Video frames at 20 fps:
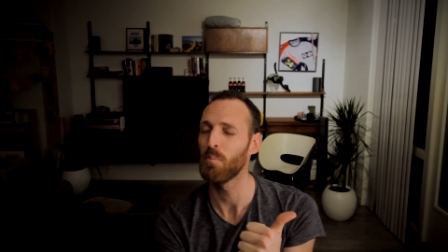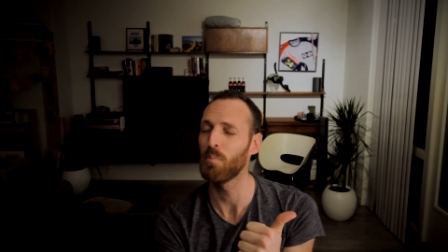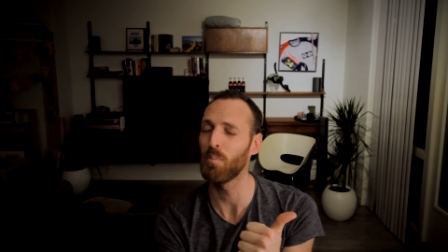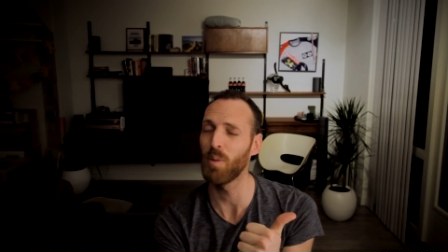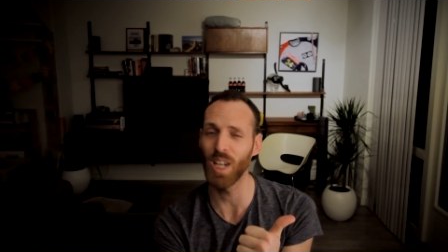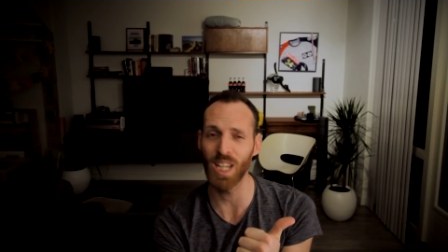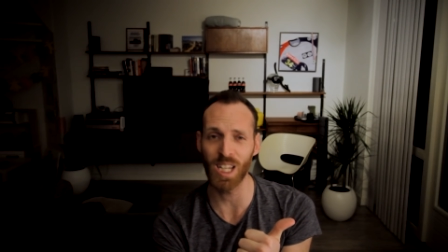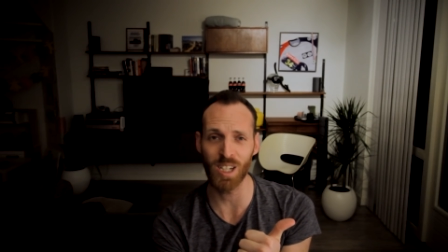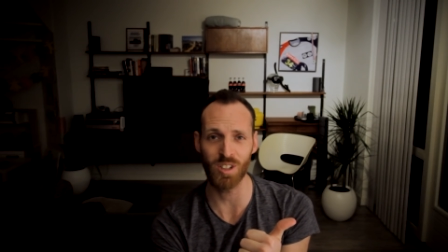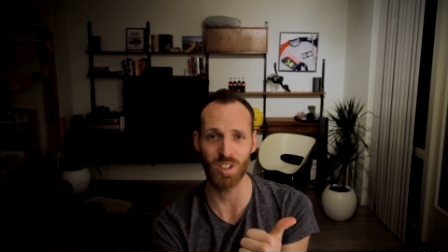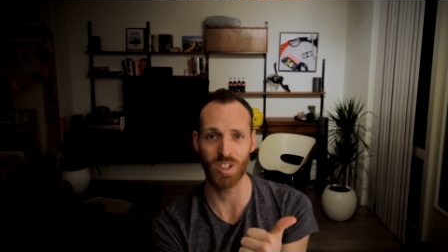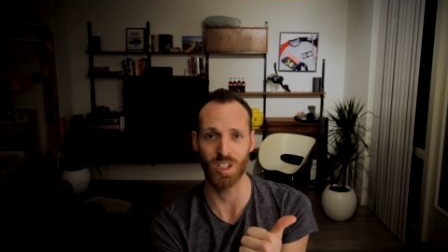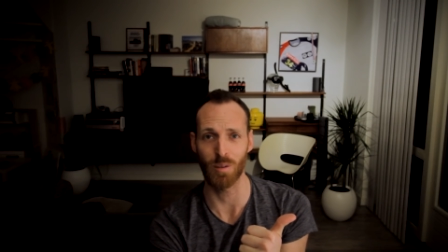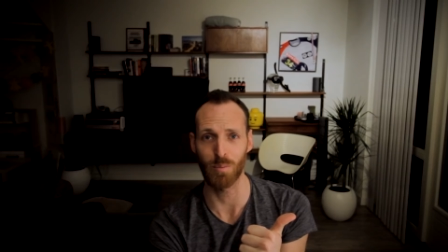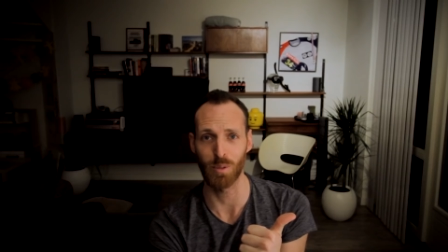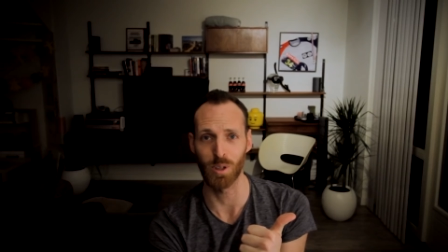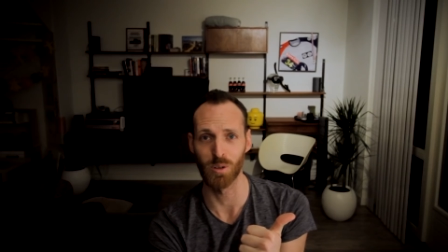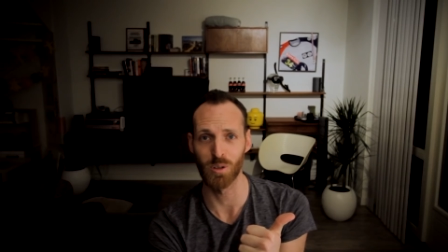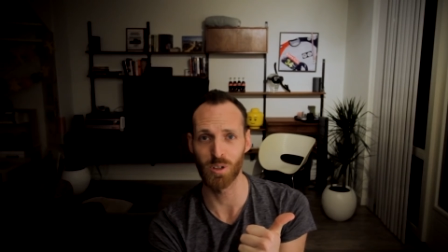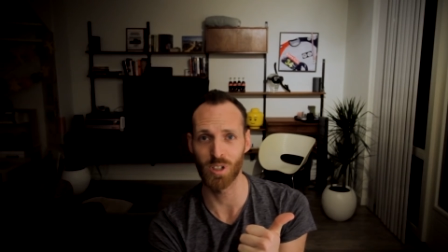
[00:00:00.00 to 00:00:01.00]
Please
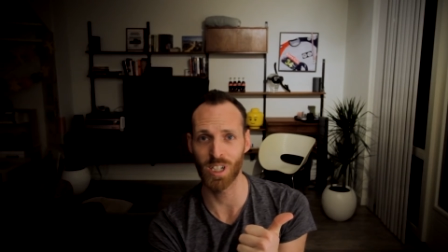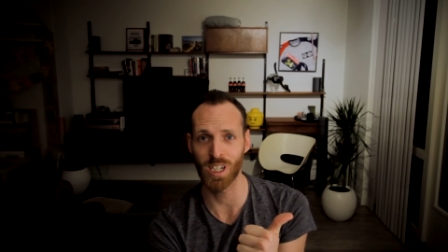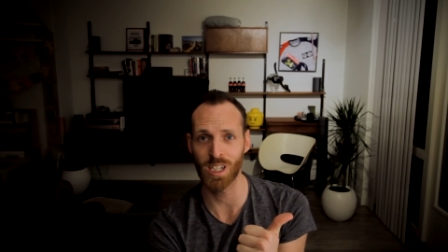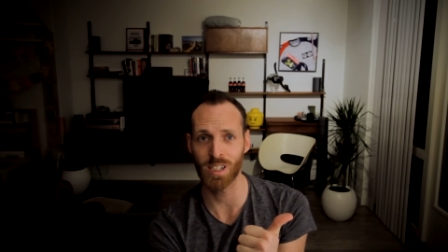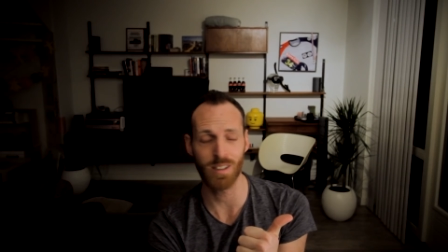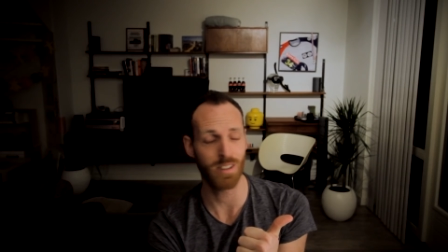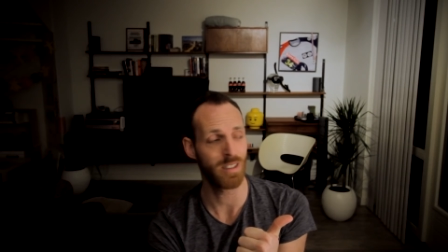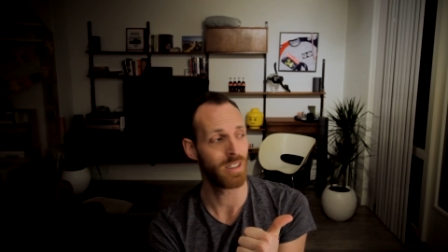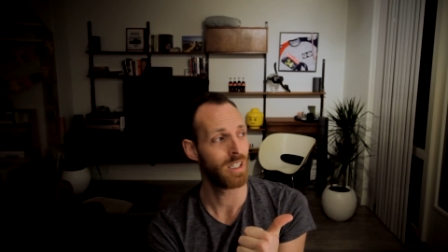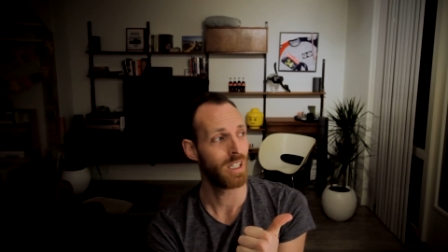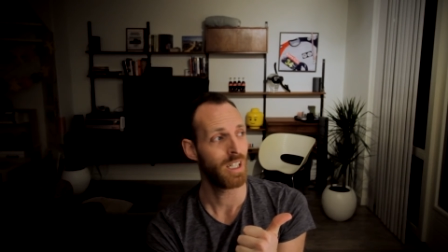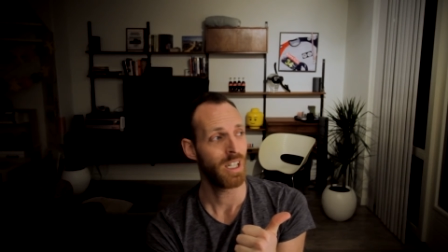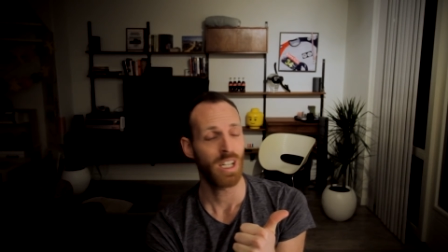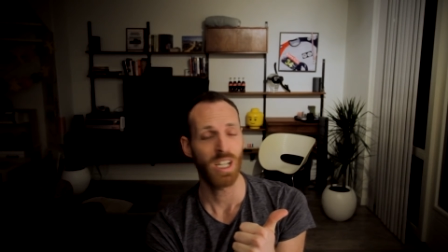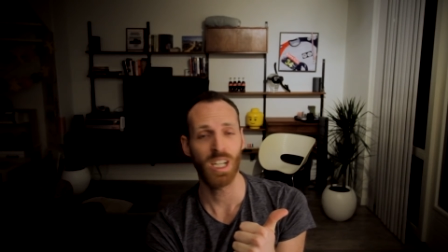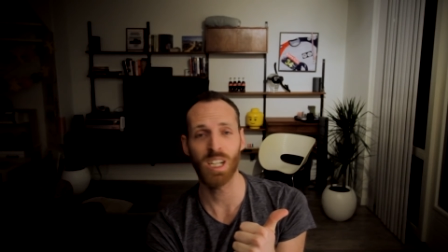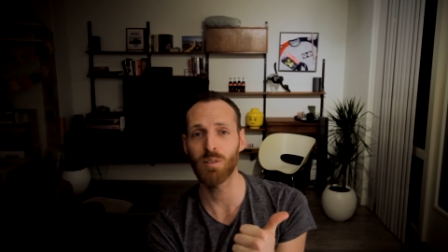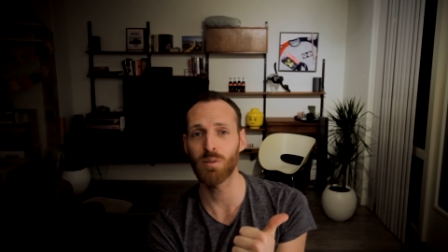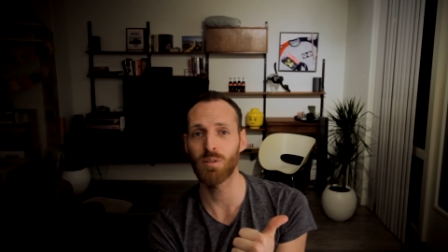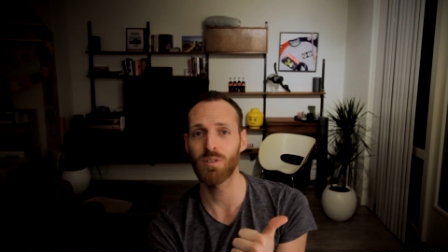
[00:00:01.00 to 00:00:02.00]
stop using it.
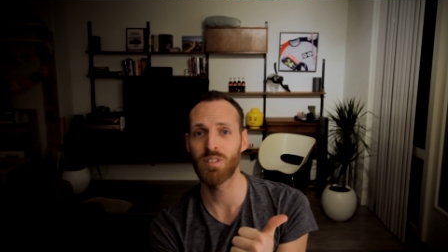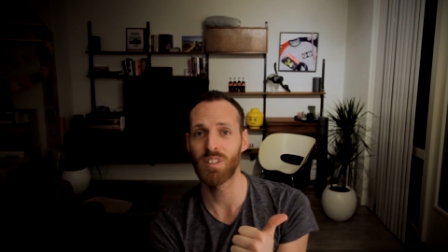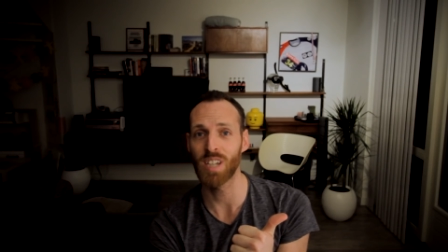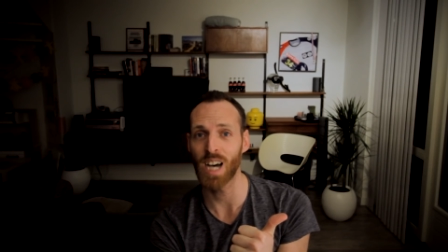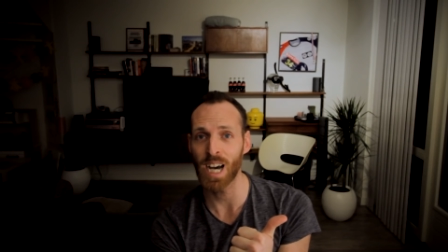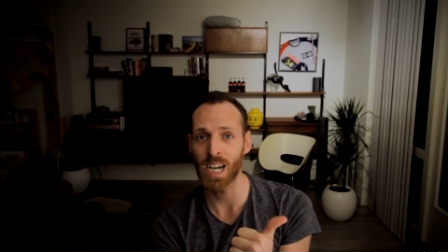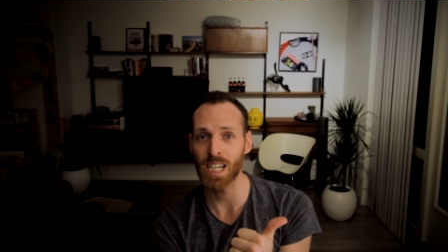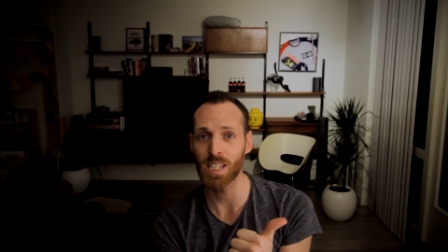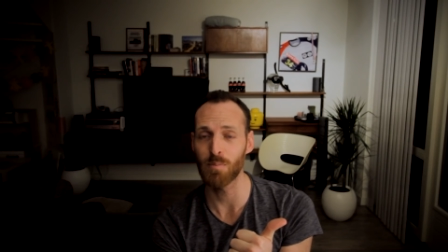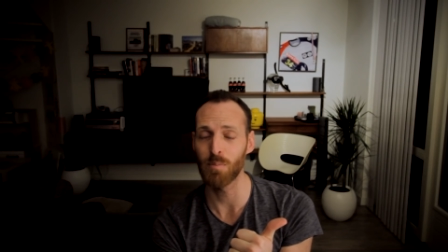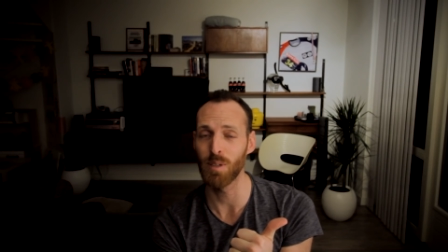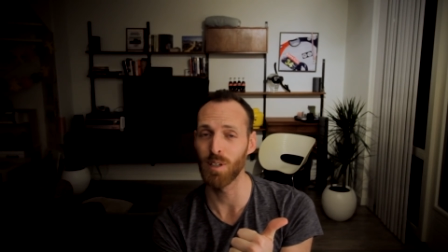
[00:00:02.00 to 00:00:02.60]
It died